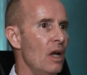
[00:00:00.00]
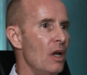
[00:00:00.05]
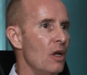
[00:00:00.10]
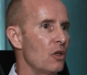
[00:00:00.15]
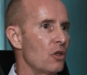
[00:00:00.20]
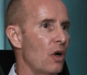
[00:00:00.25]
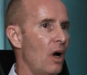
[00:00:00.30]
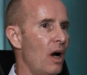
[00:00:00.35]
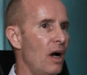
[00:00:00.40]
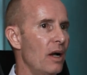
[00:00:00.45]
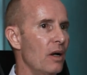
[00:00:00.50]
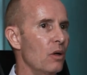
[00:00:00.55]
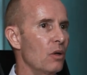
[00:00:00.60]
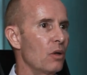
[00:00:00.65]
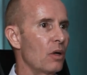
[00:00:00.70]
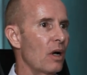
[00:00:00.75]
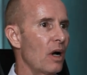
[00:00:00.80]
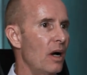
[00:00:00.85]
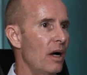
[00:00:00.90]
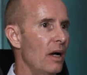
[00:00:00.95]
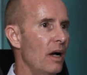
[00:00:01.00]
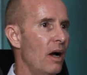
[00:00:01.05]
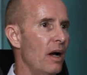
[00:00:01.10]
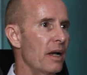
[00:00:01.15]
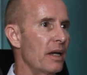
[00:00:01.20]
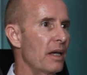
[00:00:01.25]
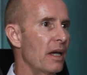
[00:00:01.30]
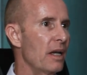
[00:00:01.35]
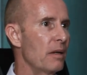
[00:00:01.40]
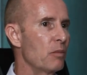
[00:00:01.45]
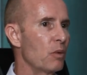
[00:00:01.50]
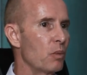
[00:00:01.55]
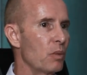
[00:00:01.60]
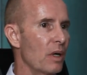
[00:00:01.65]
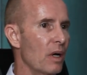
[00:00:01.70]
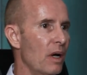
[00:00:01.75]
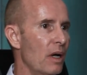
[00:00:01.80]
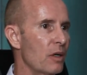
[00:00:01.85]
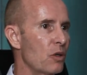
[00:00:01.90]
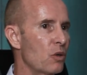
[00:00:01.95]
So I came, when
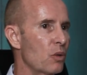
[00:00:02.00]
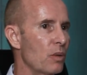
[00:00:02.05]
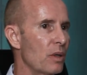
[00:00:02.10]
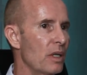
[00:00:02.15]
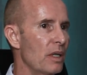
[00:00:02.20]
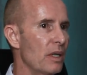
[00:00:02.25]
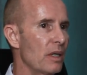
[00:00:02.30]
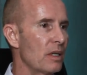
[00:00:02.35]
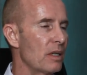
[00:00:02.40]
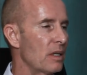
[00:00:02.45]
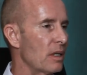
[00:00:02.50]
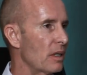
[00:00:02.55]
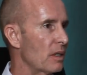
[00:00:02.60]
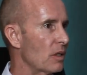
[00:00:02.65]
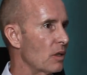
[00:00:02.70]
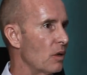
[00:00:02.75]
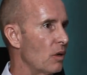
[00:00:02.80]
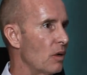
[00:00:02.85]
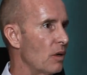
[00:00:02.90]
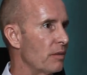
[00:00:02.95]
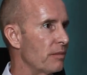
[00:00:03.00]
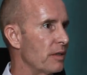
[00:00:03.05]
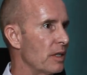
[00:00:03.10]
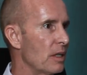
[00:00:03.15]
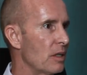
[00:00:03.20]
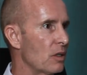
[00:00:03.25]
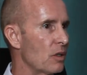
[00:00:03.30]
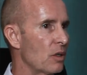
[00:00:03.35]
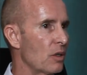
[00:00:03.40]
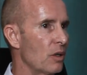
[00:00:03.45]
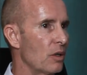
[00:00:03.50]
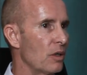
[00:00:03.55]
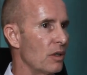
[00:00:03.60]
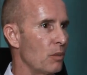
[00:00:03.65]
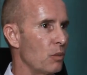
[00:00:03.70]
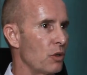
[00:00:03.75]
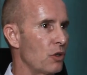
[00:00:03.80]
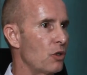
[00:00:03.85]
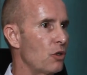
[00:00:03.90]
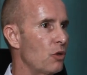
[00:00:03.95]
I joined here 6.5 years ago, there
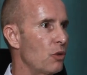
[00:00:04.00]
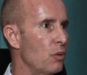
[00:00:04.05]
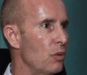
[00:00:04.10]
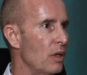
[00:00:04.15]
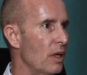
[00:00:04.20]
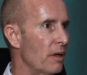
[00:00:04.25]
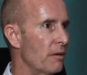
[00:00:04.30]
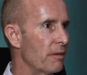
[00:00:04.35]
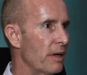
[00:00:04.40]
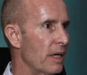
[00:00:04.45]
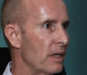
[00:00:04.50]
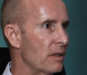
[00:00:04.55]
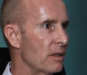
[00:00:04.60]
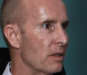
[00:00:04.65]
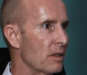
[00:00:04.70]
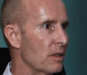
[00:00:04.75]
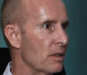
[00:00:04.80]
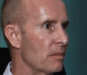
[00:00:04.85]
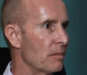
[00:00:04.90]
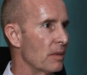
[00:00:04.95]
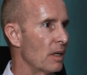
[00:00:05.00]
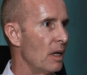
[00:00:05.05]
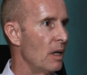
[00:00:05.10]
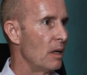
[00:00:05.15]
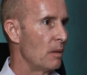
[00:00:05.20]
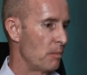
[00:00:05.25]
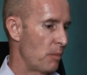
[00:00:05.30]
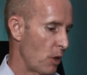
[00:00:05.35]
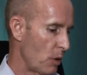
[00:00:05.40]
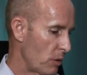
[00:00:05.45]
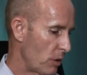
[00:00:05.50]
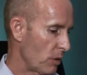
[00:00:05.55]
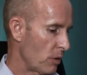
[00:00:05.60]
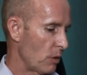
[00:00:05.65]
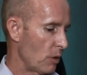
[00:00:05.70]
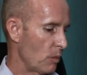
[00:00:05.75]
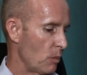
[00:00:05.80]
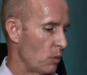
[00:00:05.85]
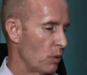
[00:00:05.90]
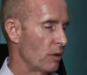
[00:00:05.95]
was 2 directors. Both of
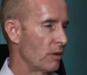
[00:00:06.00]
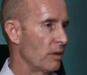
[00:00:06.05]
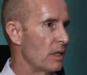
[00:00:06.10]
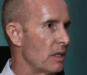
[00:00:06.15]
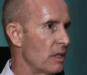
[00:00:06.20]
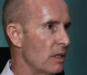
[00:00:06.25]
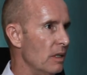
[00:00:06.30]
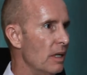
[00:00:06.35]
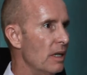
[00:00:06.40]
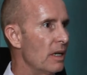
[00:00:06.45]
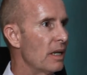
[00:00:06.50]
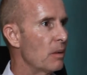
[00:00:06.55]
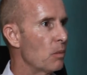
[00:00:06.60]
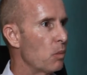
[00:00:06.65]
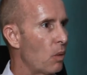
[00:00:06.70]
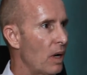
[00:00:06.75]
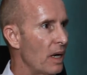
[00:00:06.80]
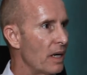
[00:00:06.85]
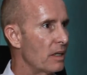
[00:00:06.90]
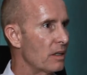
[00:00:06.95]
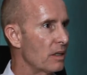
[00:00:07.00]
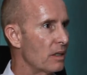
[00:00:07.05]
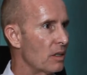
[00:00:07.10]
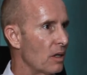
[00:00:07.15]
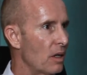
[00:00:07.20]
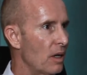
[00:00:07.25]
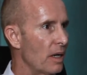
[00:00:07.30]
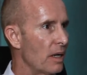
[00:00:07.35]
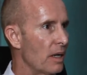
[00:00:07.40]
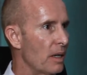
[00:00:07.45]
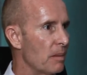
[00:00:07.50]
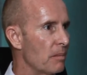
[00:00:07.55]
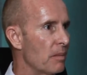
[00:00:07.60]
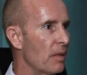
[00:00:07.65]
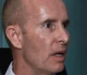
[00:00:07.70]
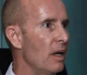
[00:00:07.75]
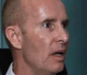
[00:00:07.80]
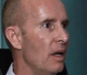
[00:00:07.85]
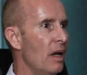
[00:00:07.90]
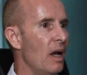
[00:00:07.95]
them were as lily white as I am,
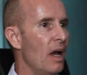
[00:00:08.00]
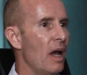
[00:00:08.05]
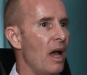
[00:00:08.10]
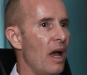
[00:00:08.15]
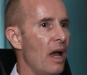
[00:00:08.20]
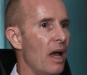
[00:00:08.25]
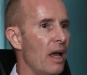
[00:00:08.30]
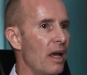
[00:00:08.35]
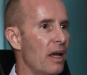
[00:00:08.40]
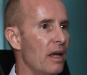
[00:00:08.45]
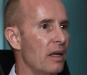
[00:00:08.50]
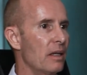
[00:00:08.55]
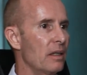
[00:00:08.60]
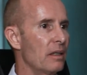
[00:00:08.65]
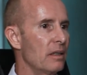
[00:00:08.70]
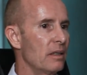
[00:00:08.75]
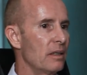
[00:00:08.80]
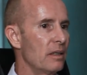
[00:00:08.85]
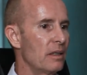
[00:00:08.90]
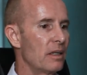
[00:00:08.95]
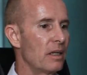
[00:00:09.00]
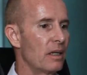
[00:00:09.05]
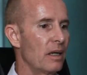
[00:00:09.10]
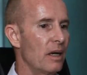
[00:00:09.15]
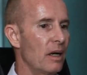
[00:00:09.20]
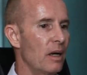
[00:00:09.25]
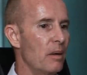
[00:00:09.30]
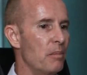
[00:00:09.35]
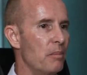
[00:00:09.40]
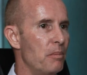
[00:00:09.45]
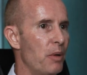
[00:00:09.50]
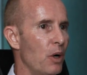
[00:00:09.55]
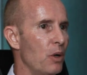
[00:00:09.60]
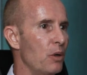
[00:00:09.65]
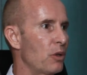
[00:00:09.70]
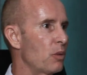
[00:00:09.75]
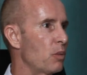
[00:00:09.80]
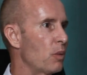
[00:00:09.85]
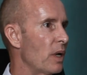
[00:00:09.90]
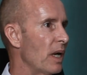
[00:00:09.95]
and
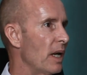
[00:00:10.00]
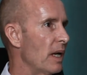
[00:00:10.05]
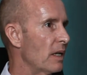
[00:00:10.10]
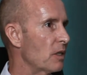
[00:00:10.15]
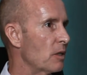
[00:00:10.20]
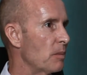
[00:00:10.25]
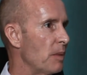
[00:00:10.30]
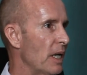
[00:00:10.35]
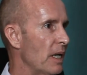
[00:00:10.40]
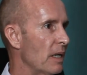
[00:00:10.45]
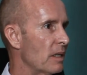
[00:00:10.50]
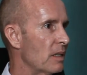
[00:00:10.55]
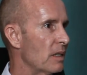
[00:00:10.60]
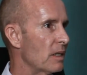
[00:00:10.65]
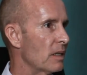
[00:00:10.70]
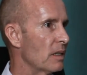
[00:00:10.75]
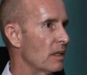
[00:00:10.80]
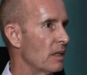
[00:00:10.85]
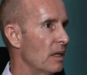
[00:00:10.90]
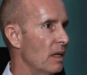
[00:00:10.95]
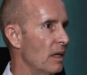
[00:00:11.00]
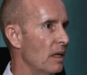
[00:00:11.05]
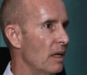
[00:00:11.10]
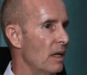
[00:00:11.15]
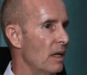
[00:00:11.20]
both were expats. Right.